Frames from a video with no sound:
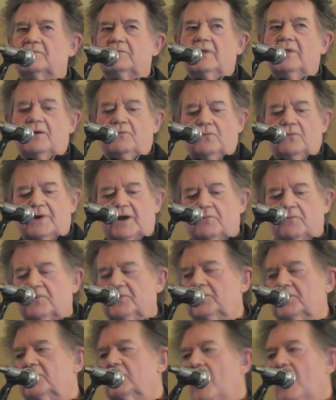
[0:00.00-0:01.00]
I, what I
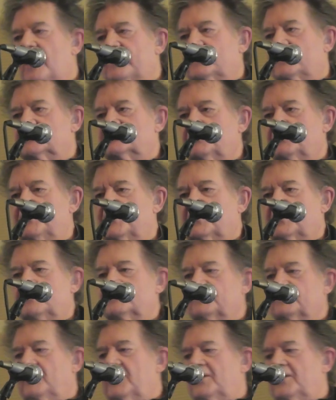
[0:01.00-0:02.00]
really like is when he
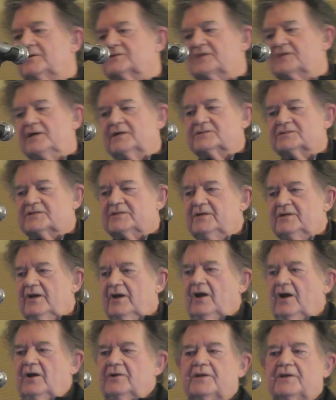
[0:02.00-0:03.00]
comes by and says,
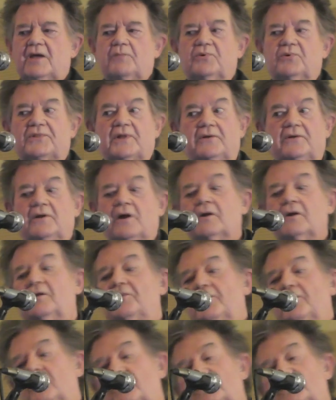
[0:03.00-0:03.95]
can't put that nut on there